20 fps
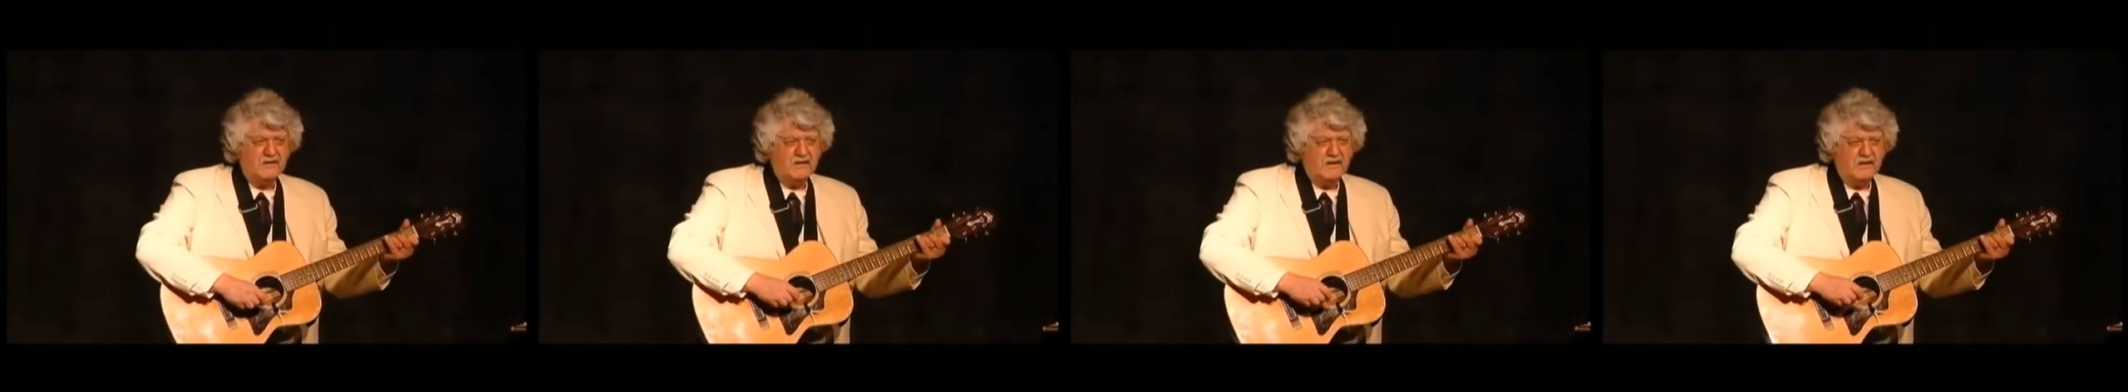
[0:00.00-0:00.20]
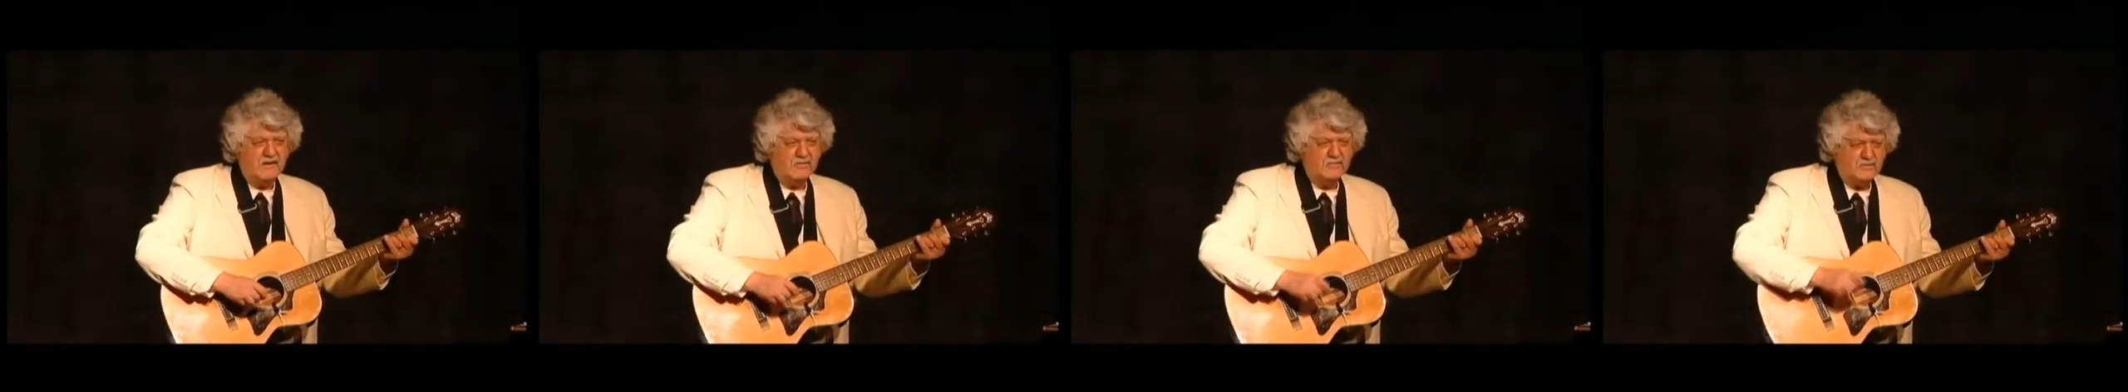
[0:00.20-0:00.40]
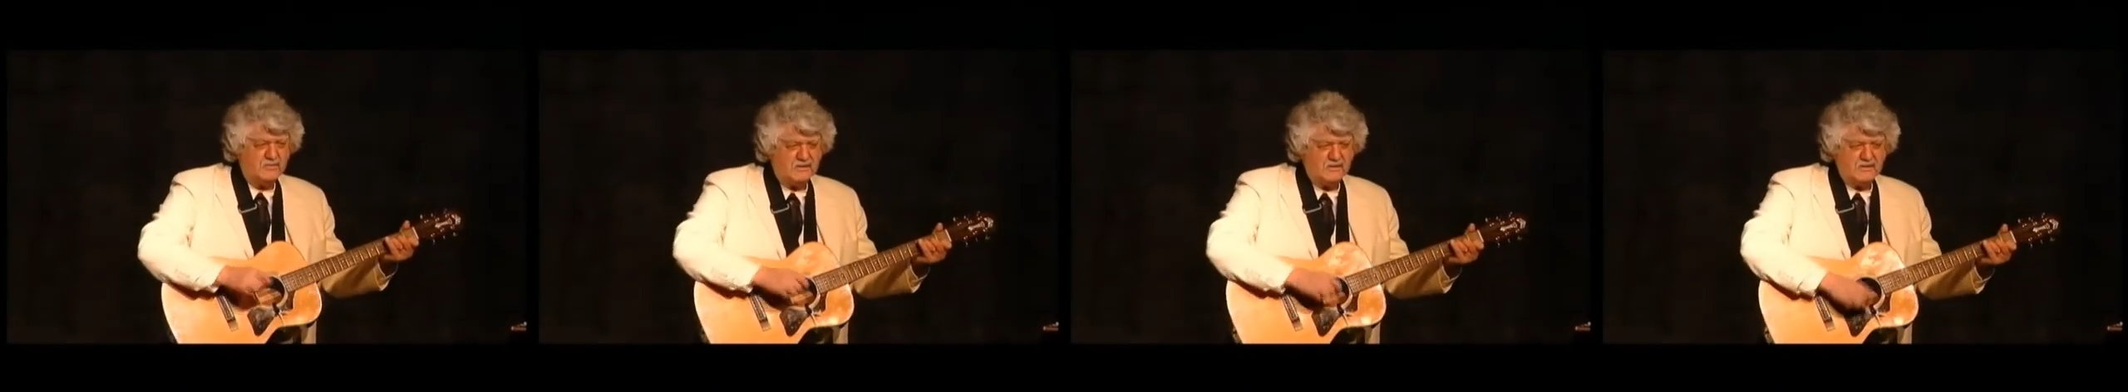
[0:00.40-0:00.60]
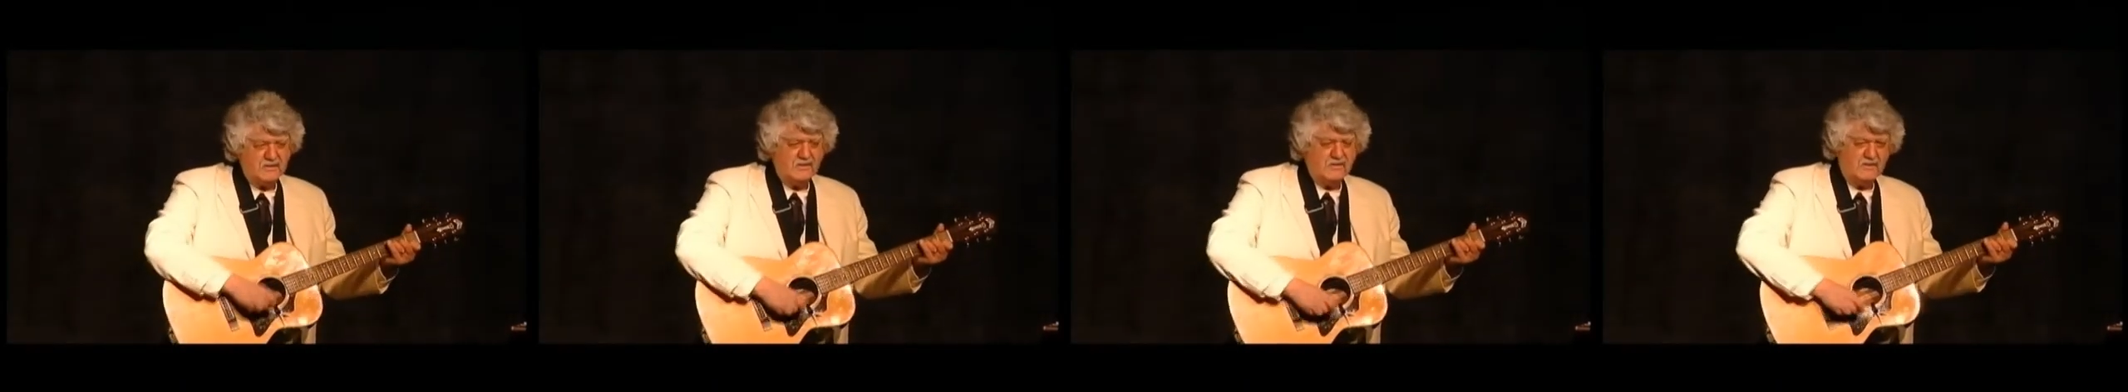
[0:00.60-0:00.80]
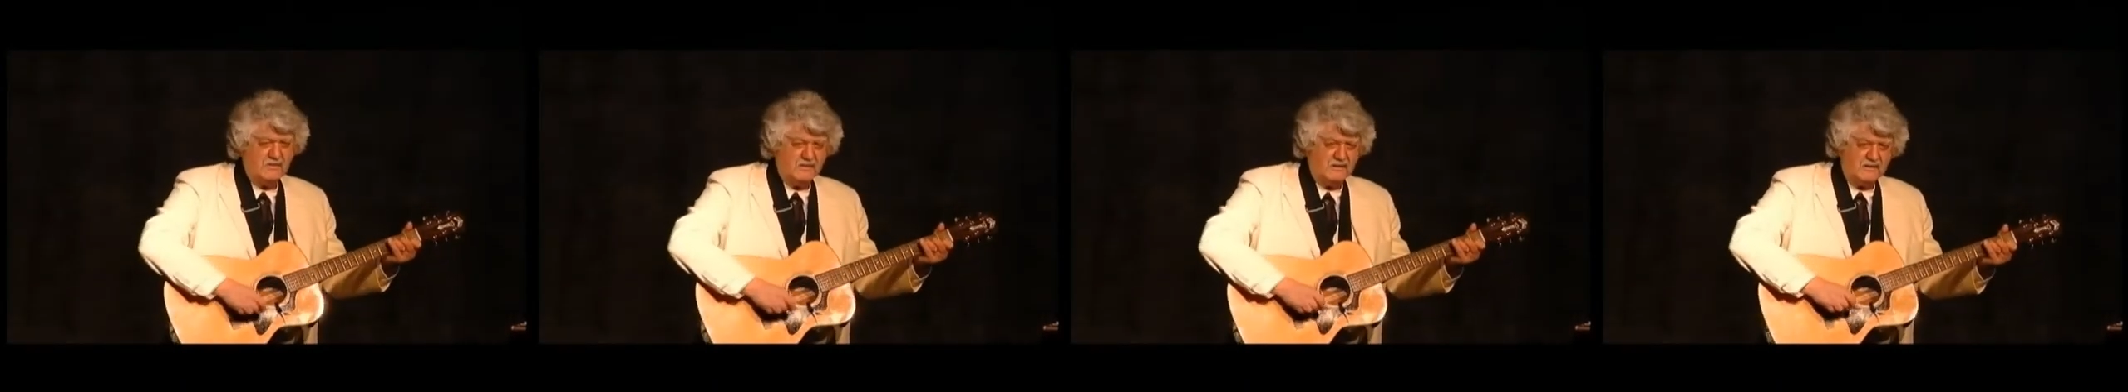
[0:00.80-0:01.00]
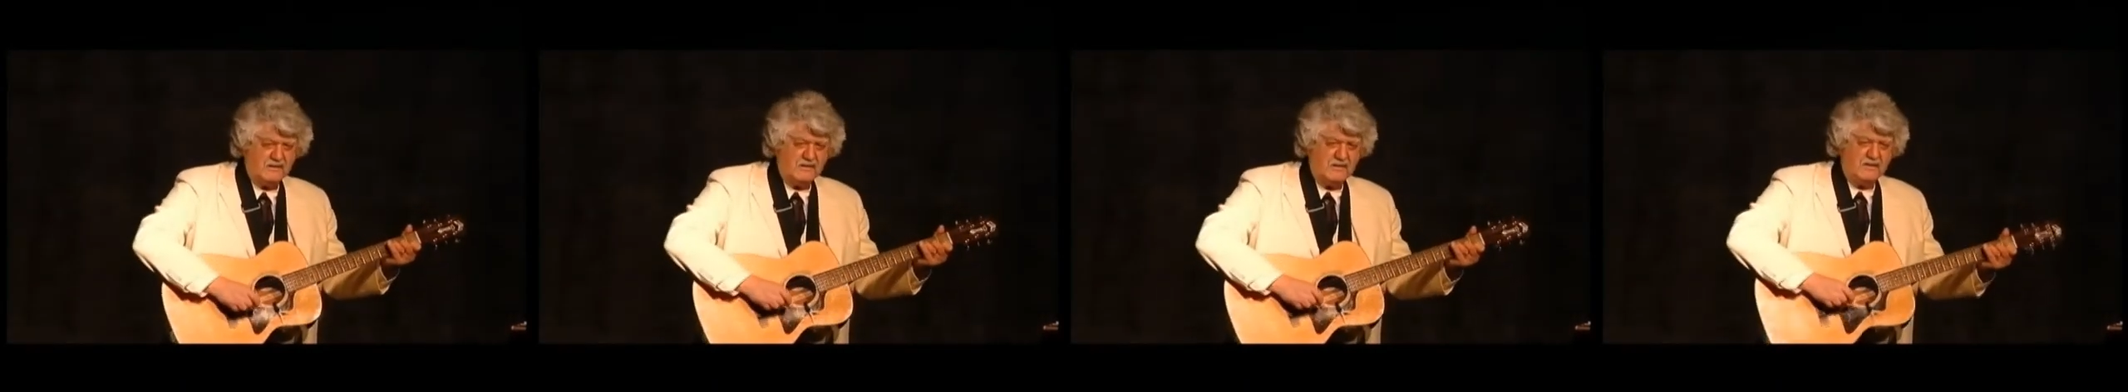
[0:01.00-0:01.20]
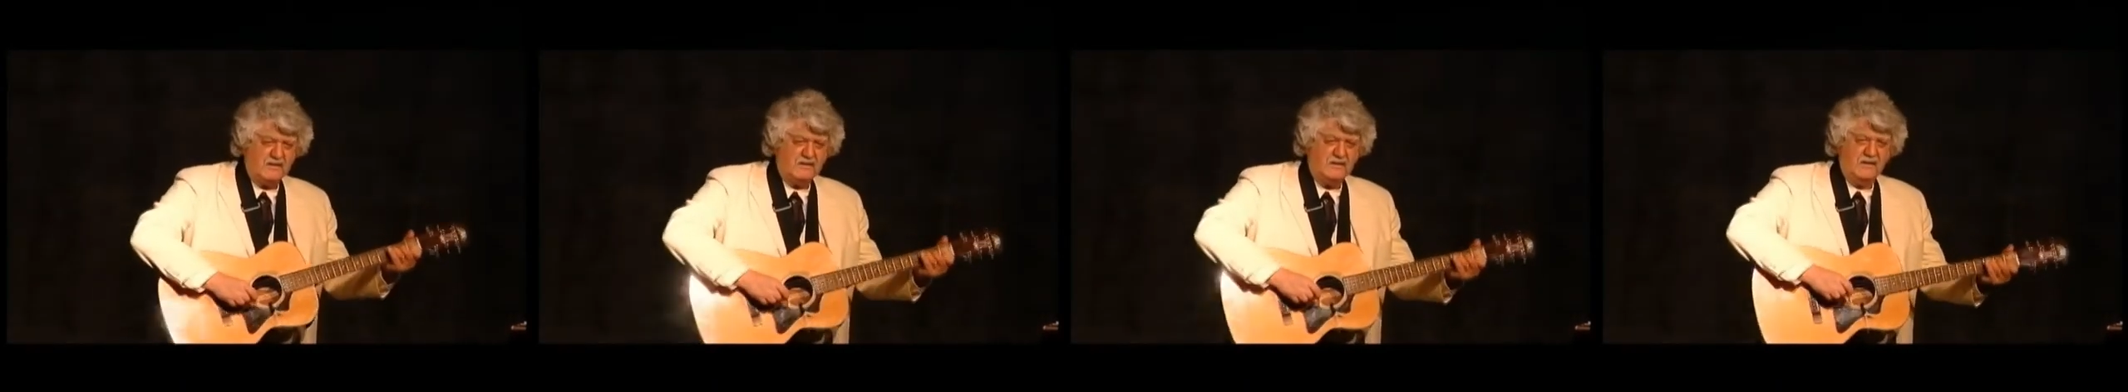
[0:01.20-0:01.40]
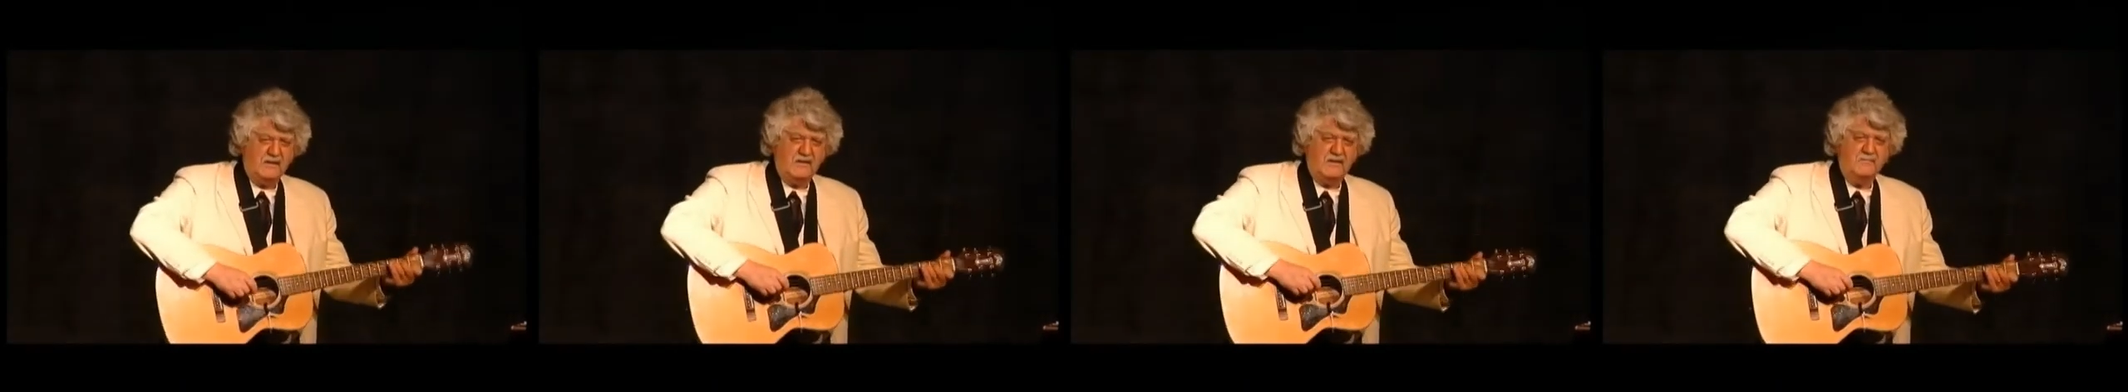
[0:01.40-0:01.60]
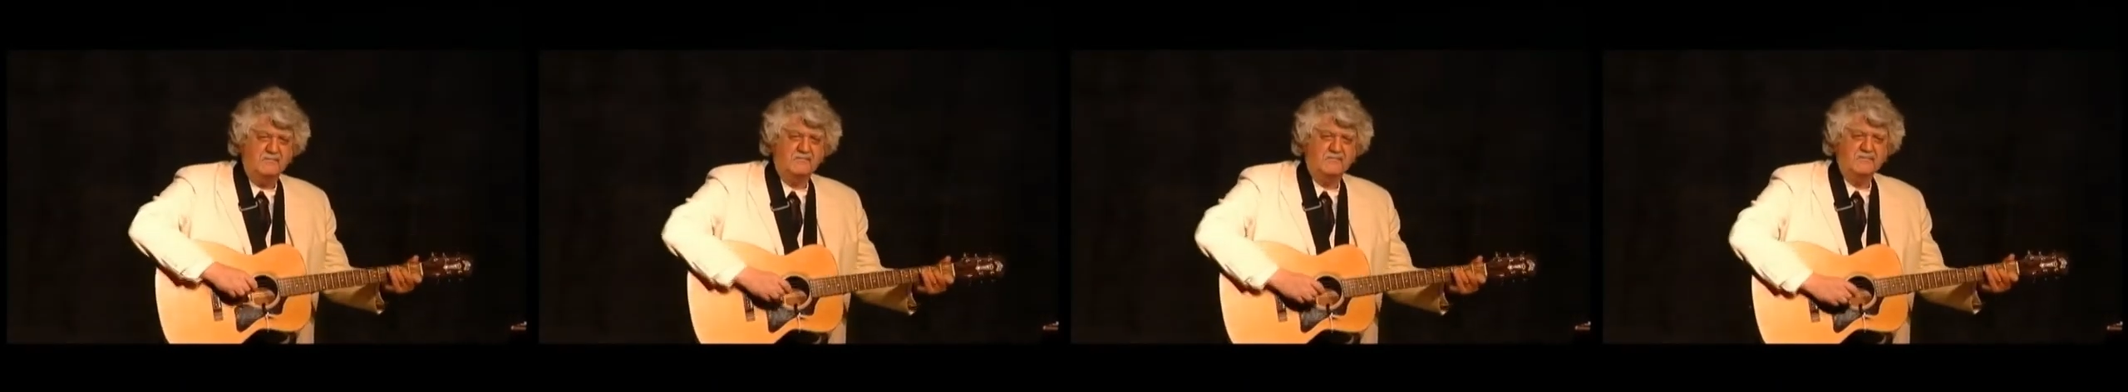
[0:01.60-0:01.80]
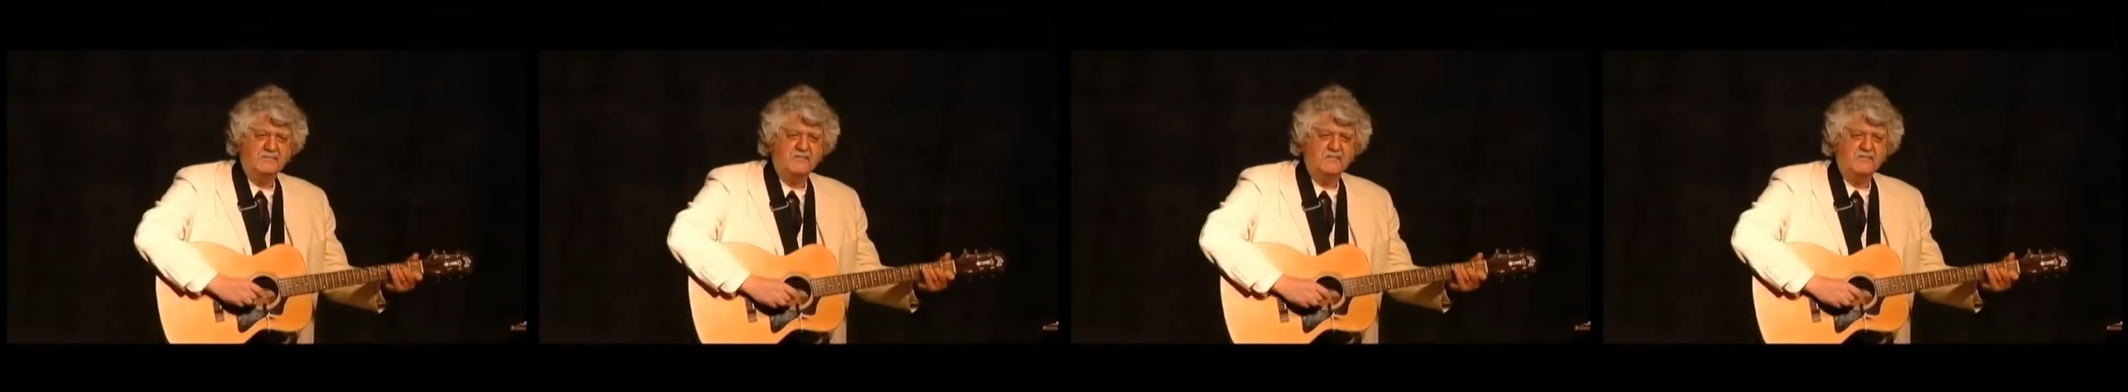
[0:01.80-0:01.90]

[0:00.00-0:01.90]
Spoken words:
I was singing at that time,